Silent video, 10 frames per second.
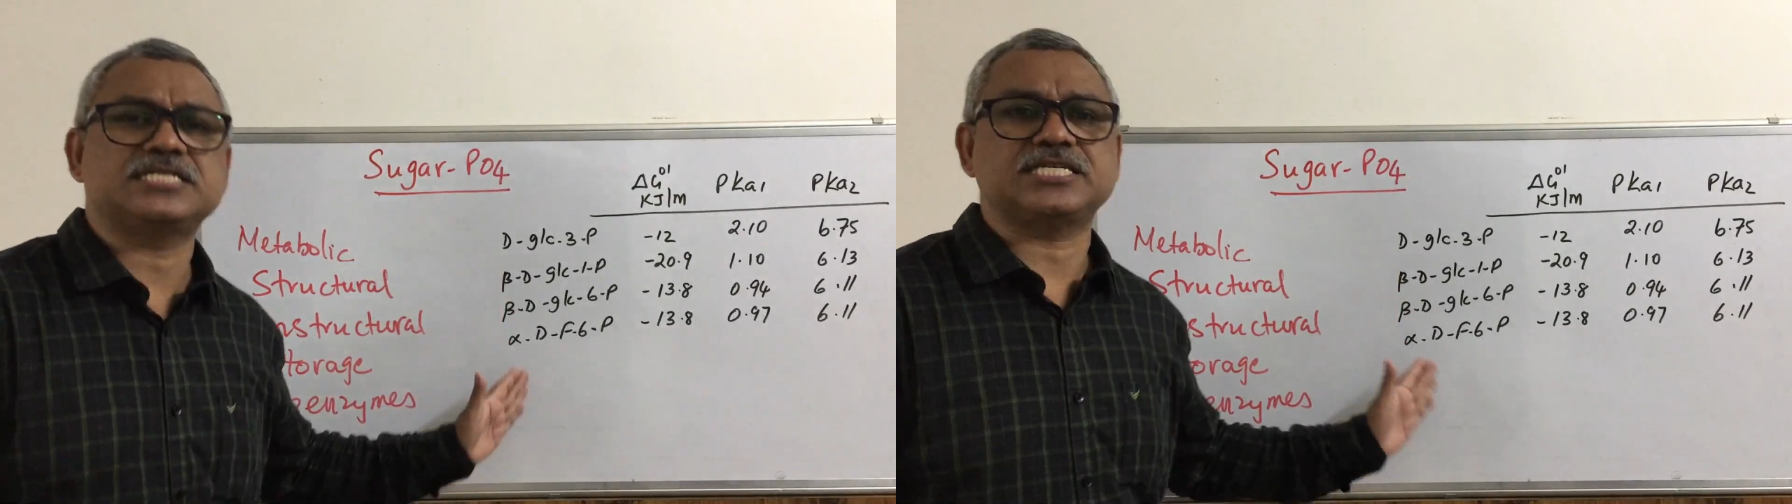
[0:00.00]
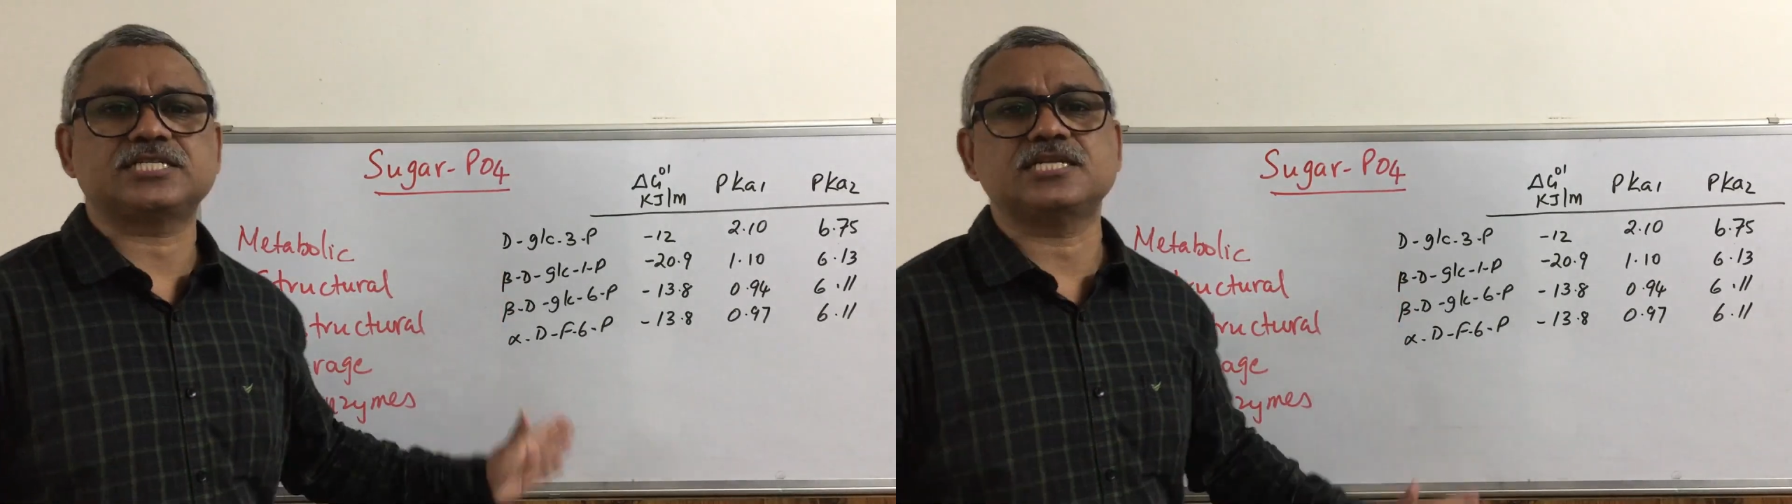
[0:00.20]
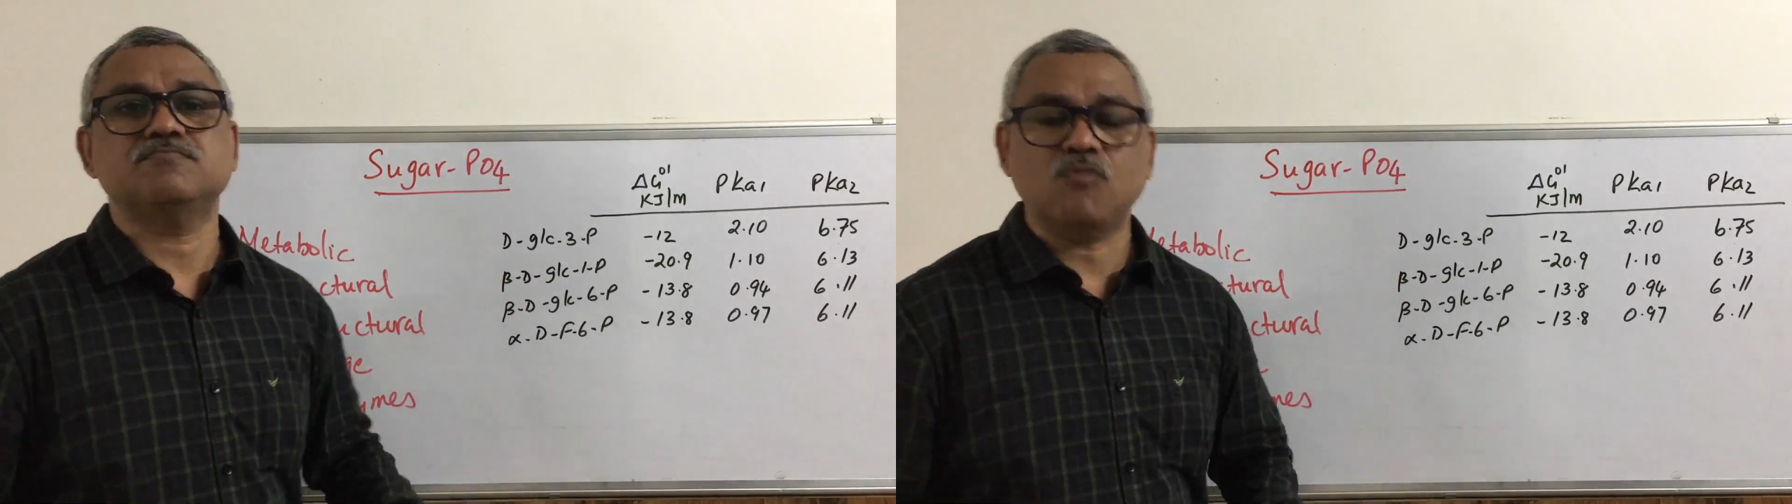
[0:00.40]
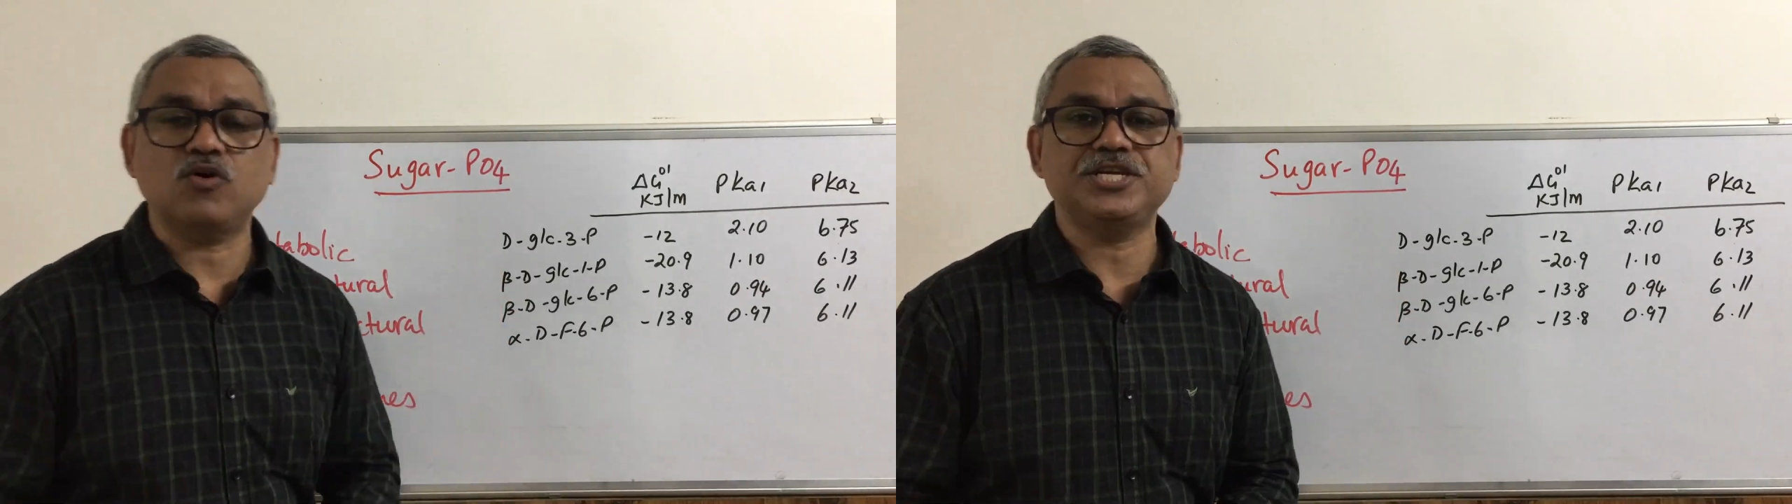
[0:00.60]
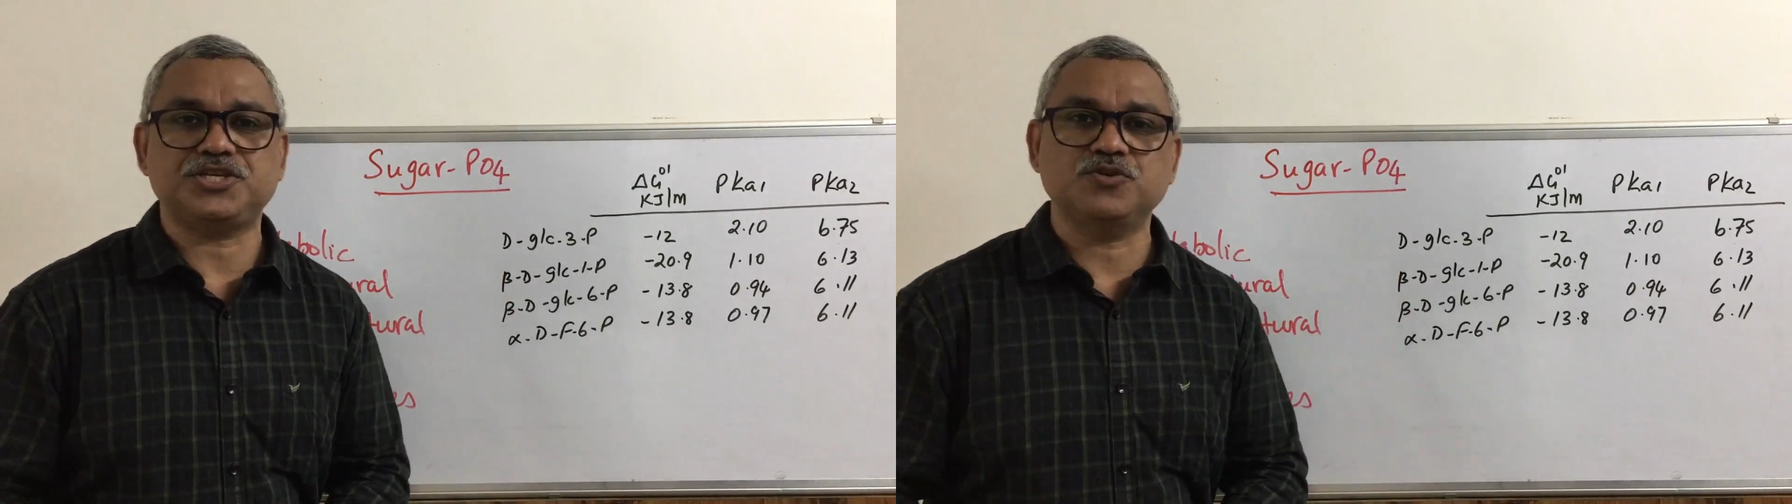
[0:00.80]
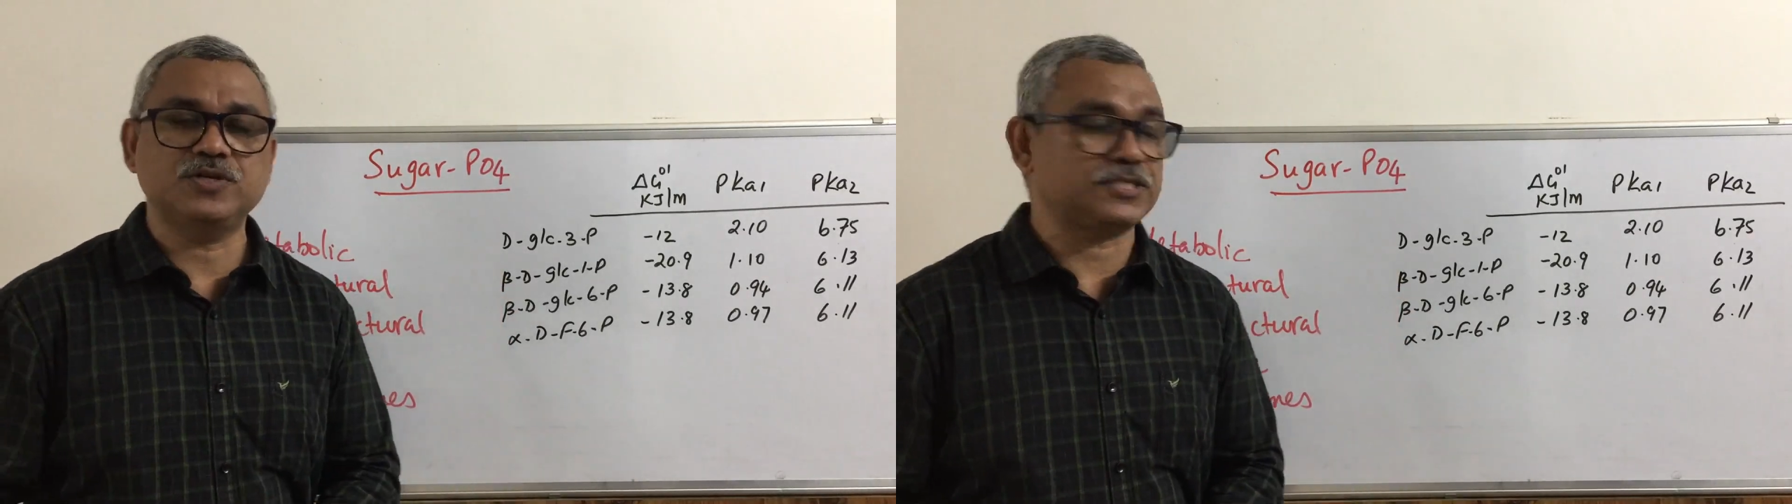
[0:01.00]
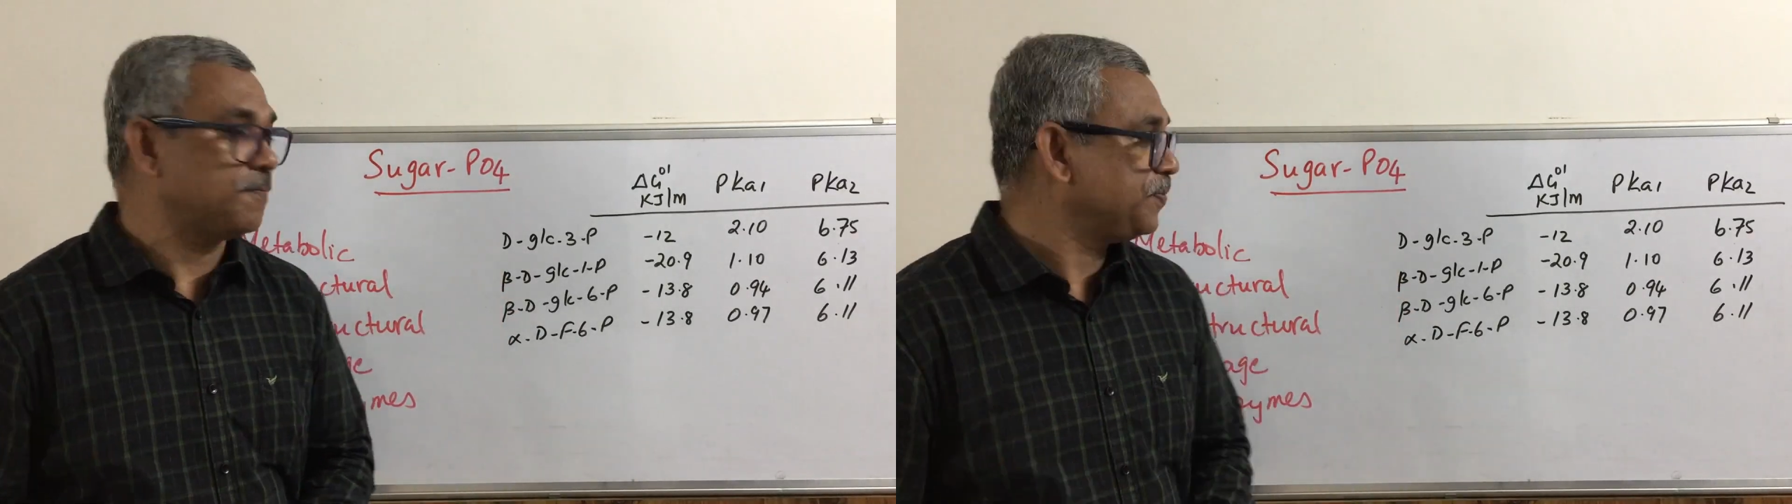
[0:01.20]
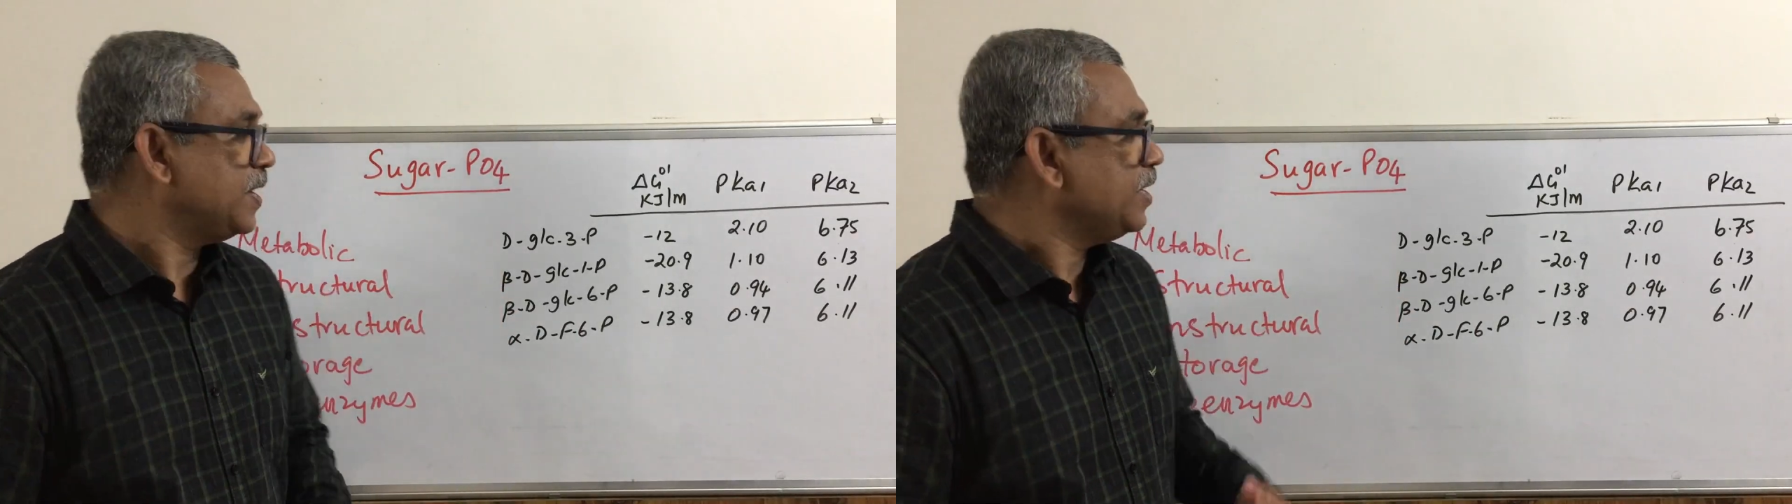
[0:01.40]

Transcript: certain molecules